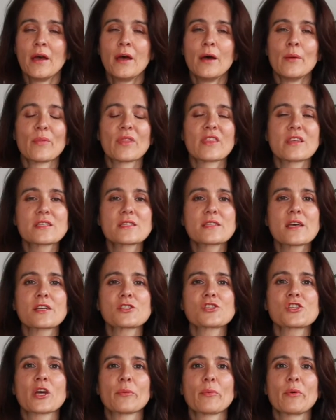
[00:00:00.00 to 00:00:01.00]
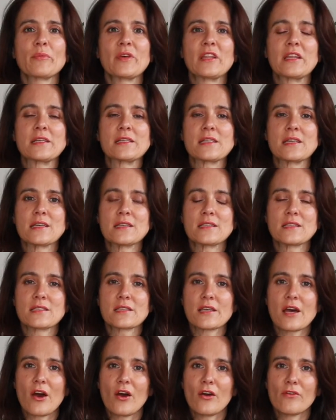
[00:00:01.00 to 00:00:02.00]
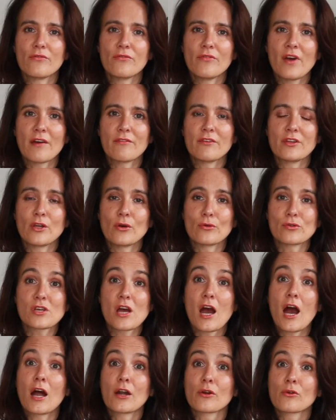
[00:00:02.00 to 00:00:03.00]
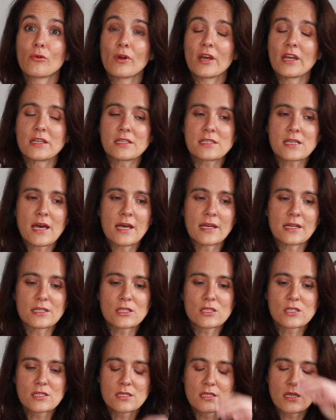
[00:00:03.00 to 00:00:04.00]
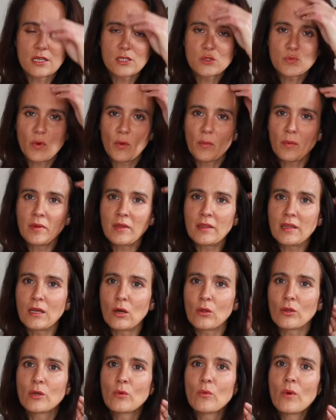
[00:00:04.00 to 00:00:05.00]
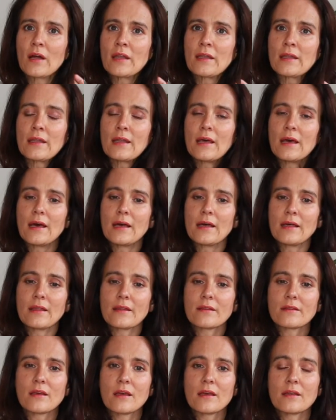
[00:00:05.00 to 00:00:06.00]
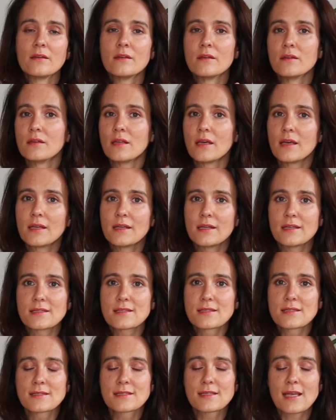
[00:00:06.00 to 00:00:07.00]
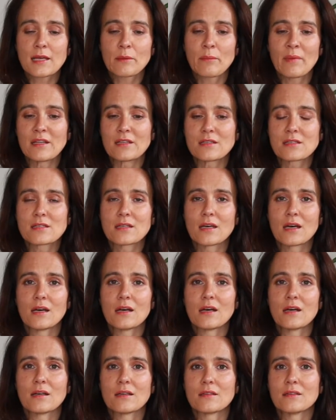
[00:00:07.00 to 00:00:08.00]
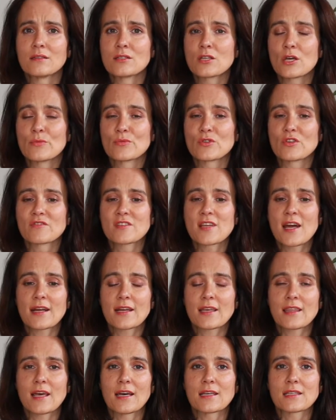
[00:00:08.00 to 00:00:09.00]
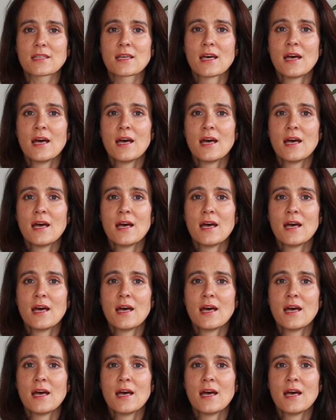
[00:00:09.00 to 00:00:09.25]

But the search capabilities of Evernote are great, and it's probably the only one in its segment in terms of tech that